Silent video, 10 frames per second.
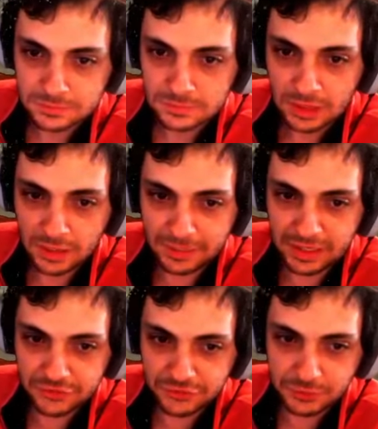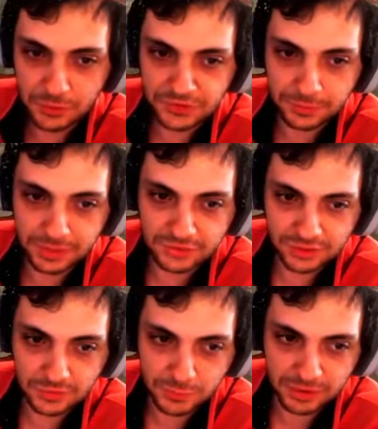I'm gonna actually rotate. We need to
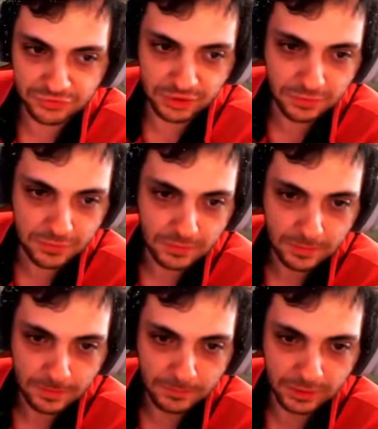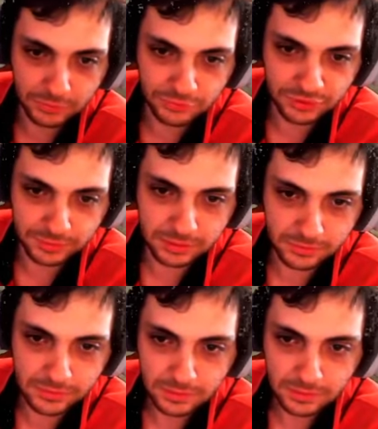check these reg gens. Regular generators.